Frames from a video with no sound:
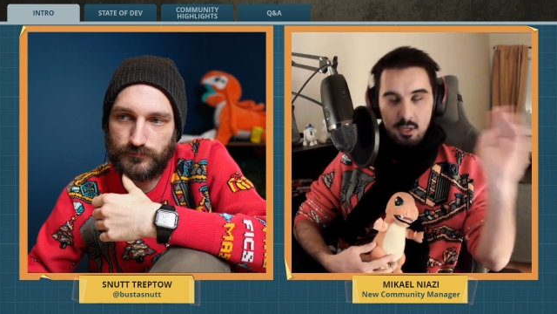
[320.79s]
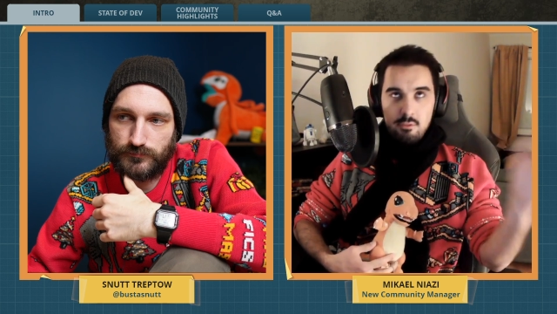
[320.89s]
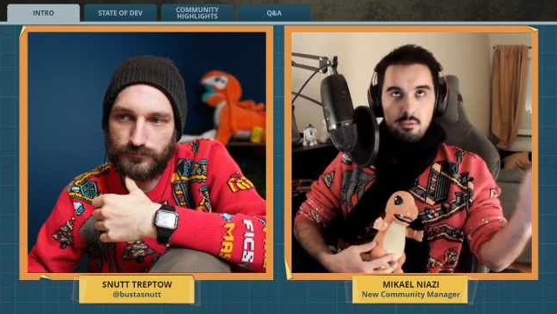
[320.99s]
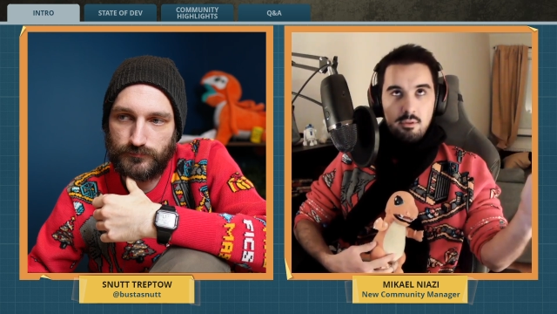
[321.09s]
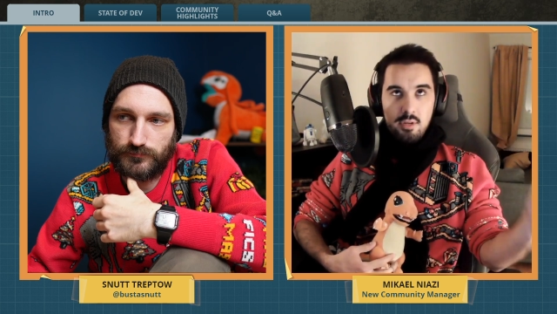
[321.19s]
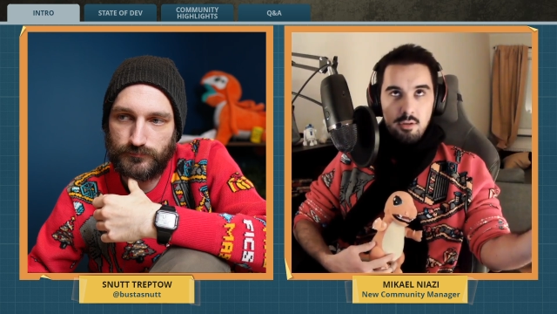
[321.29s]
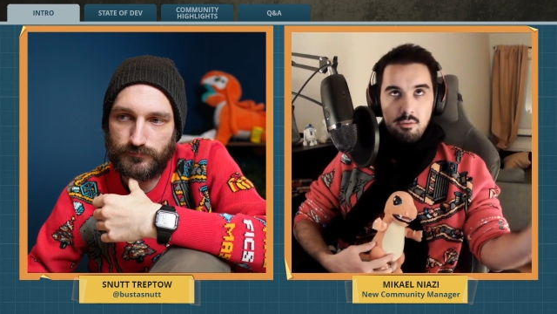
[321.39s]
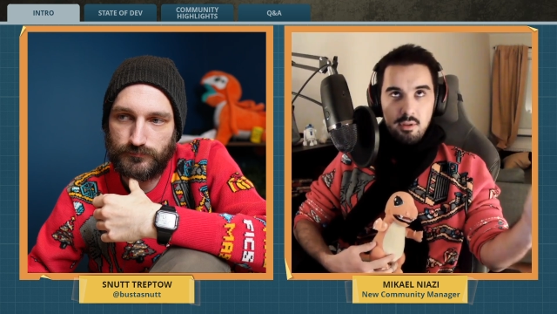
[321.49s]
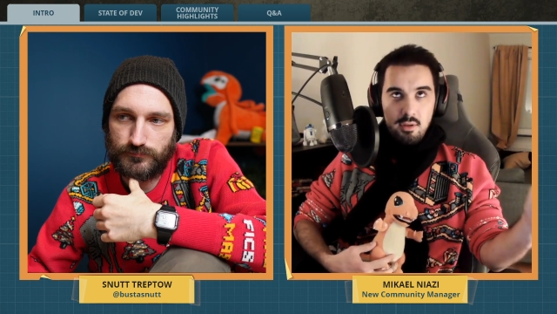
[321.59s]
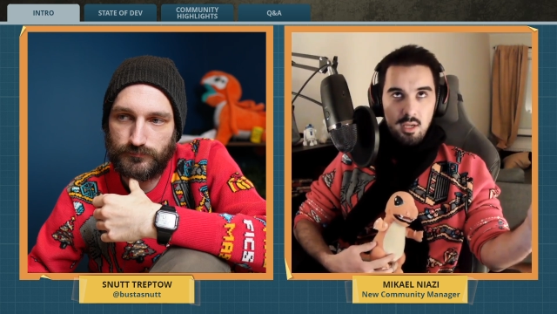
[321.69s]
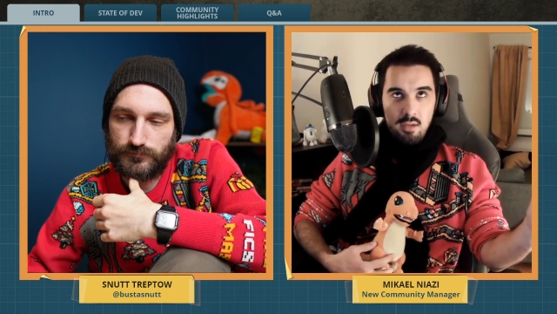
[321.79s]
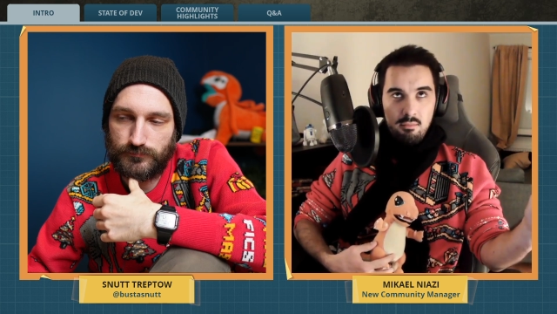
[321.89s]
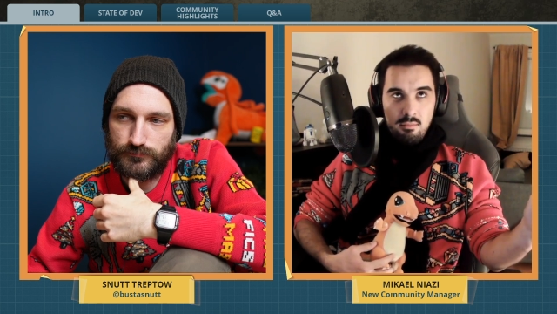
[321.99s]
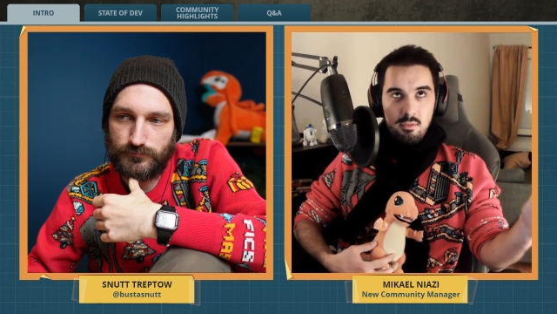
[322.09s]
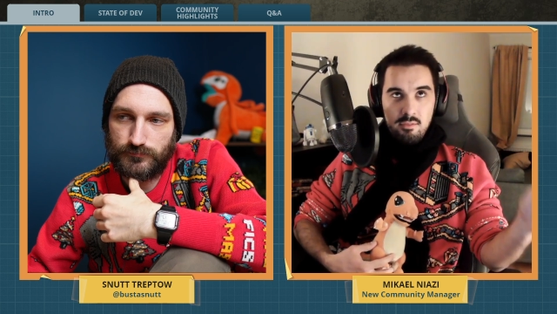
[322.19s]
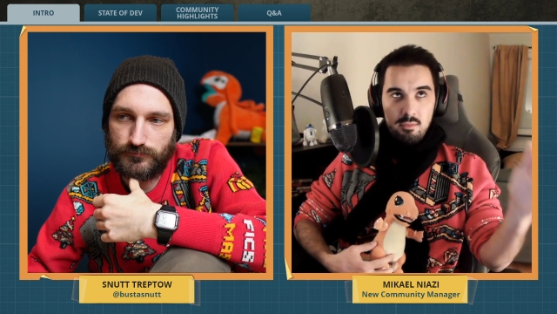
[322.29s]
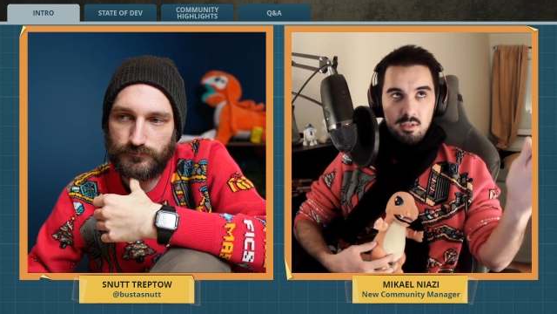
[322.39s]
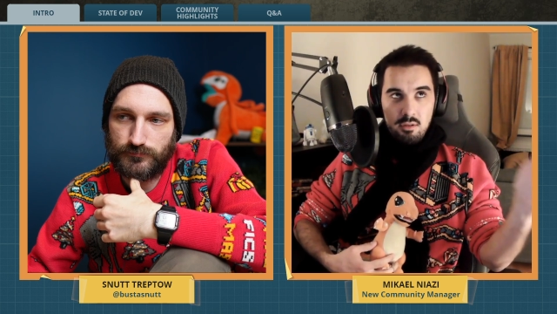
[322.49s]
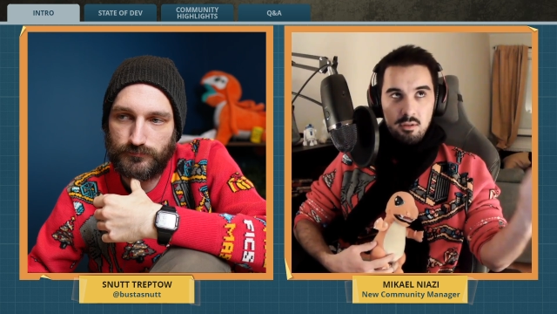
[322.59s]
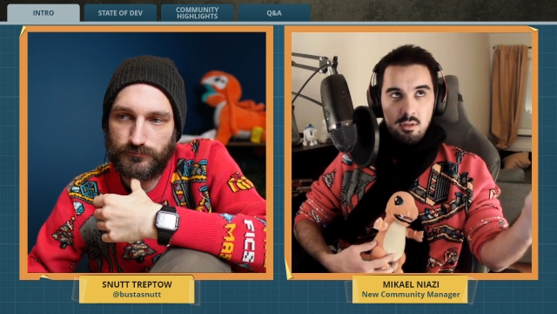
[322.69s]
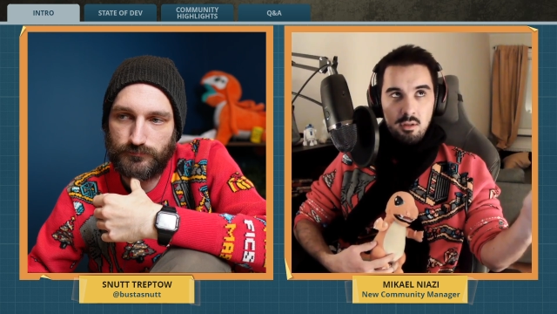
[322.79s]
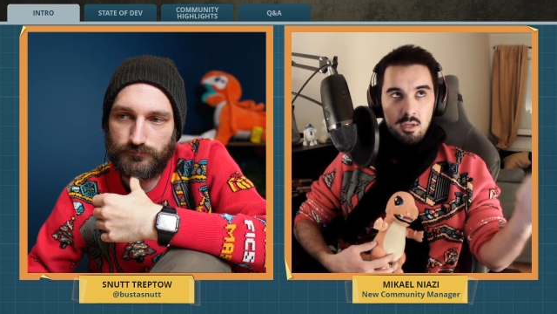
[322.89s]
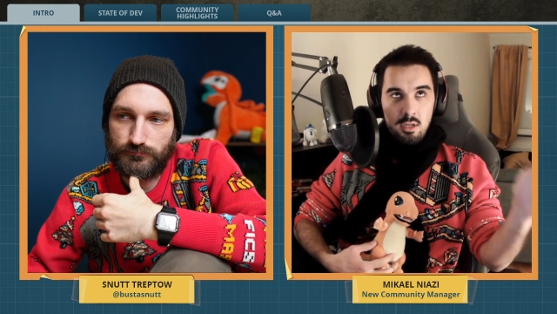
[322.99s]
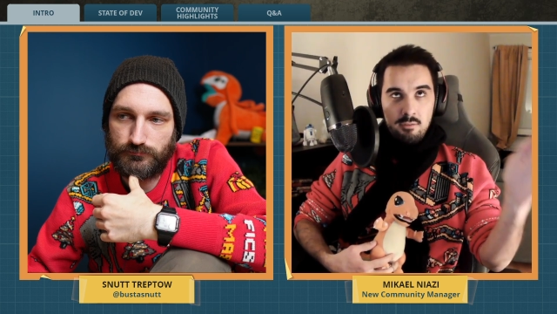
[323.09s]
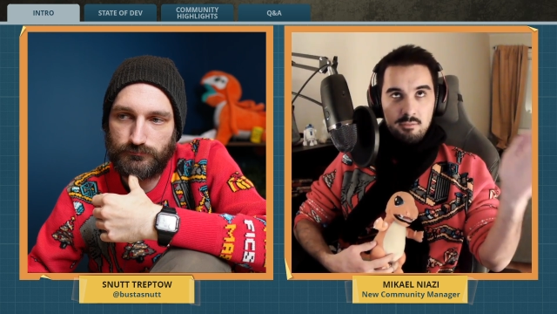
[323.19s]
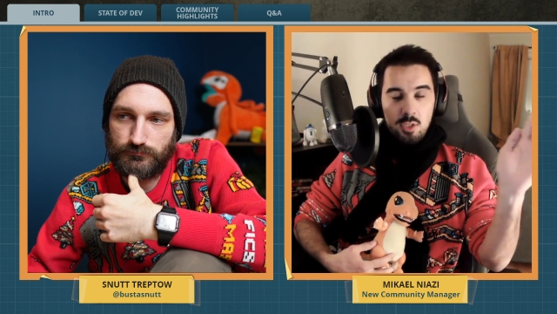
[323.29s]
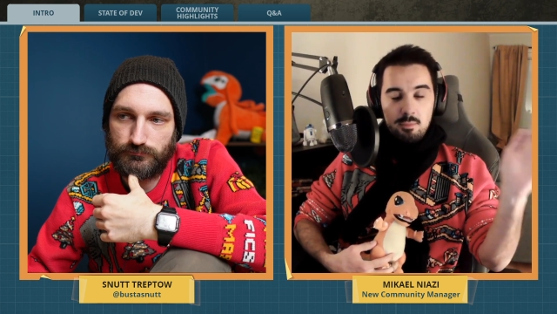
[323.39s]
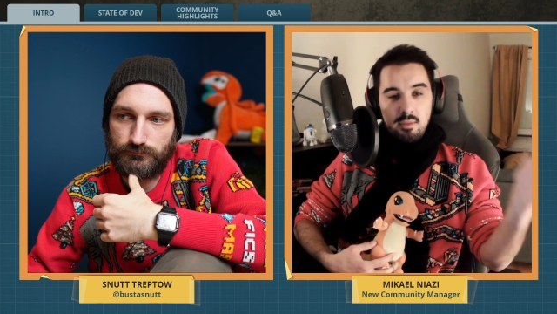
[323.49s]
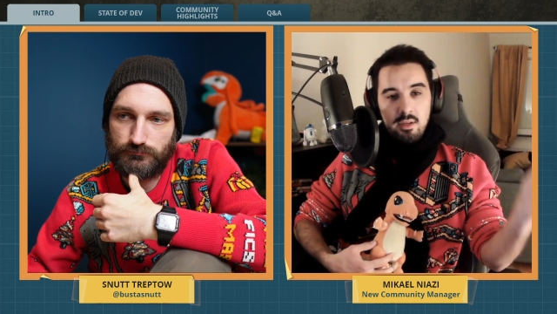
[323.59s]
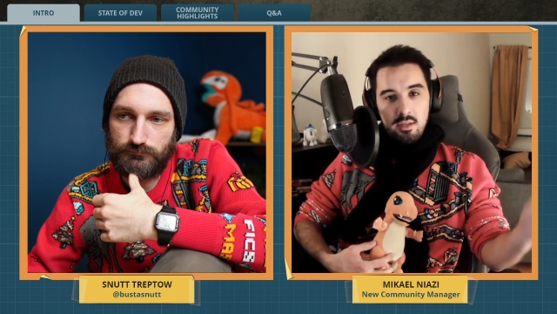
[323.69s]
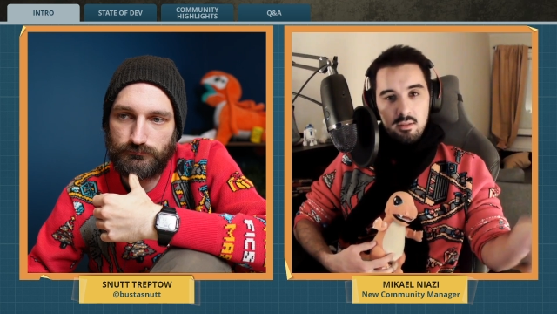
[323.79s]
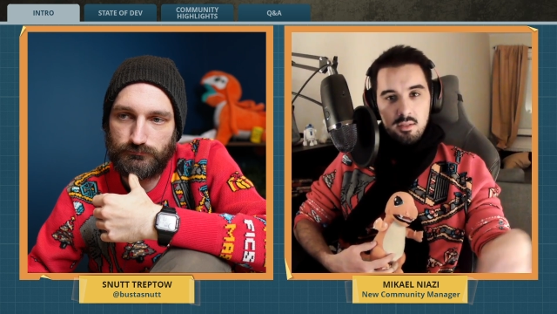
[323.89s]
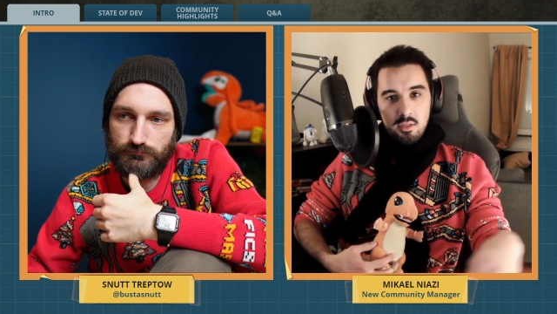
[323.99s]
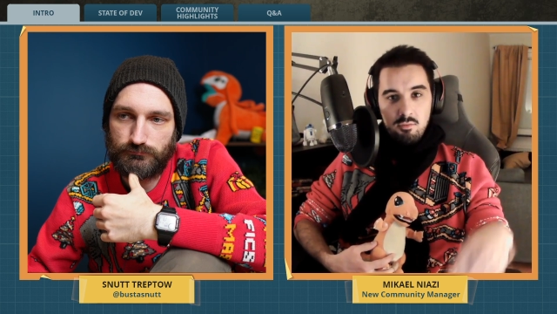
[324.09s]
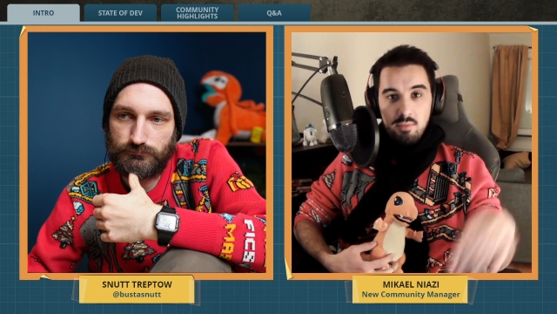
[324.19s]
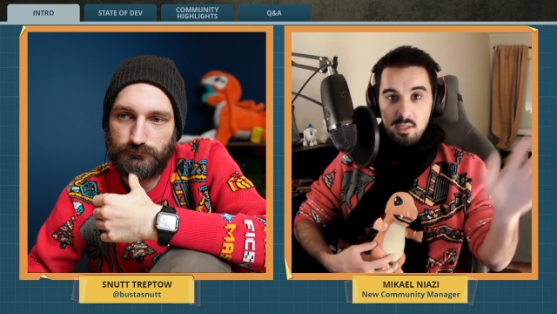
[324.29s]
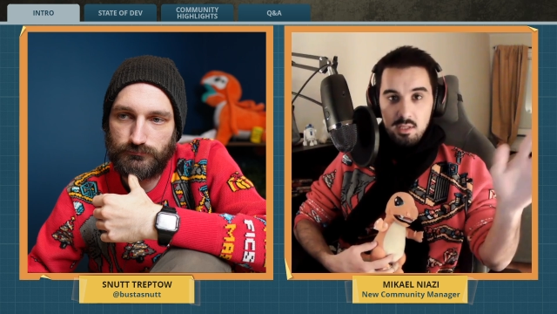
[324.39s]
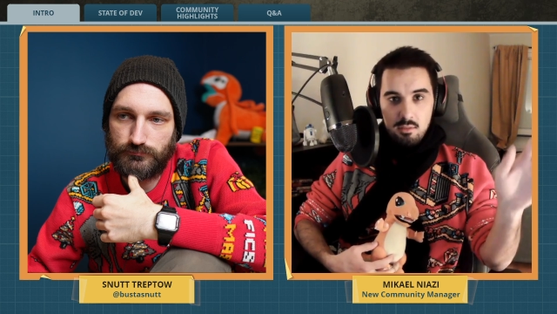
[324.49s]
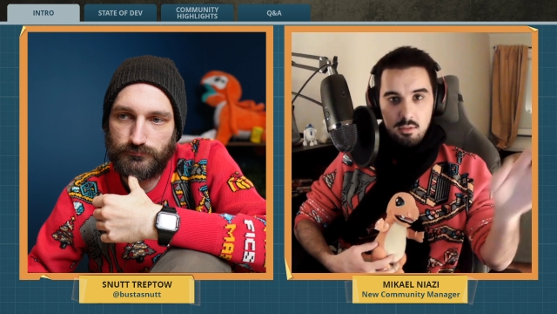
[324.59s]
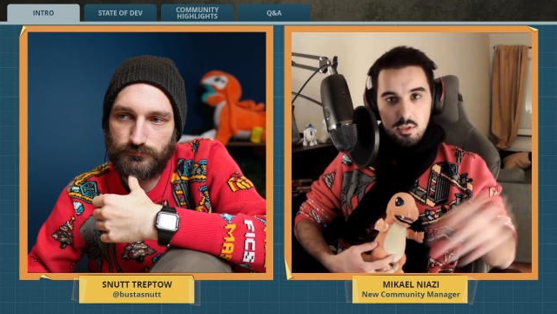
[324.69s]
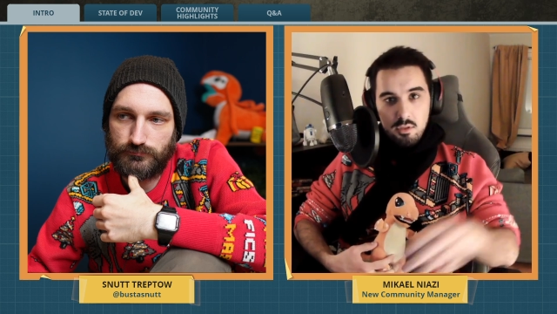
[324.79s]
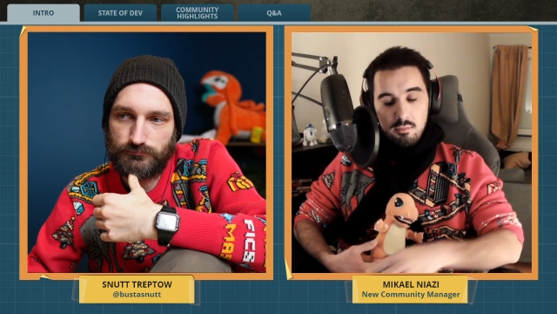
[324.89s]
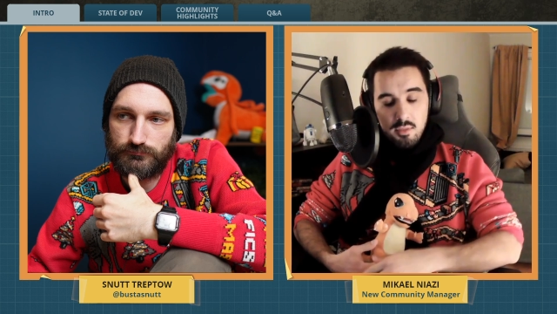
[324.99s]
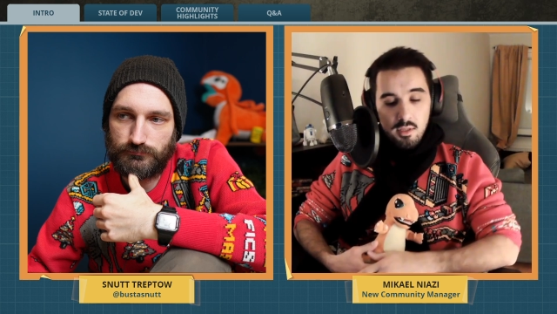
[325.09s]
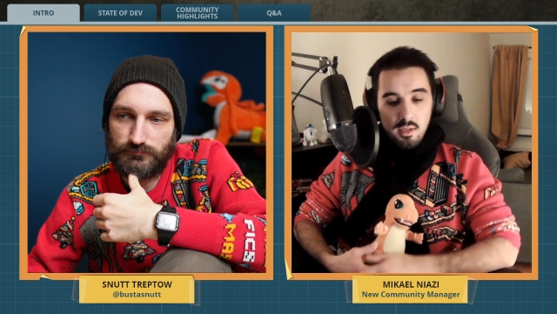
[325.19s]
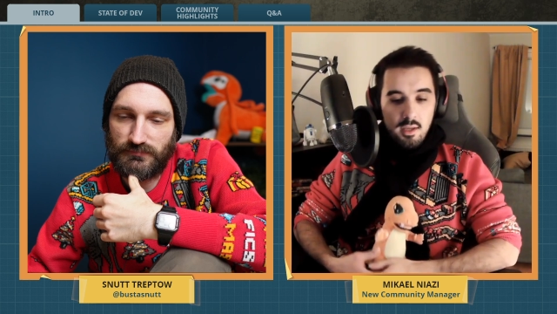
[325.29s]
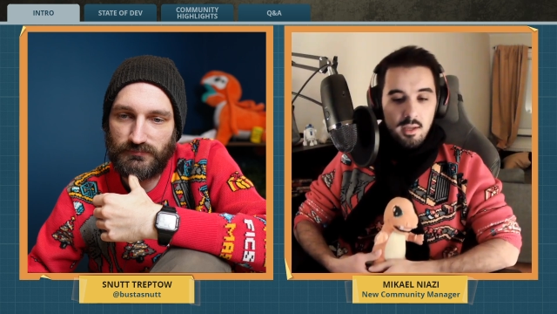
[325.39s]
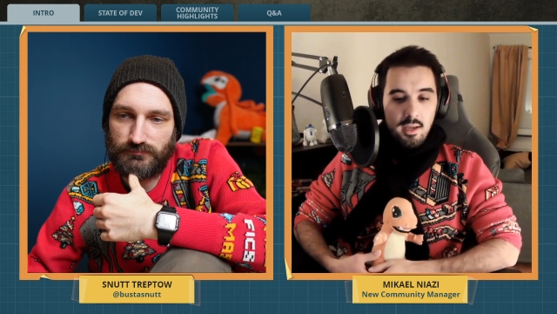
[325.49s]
Speaker 1: don't know the name of the material off the top of my head, so please don't shoot me.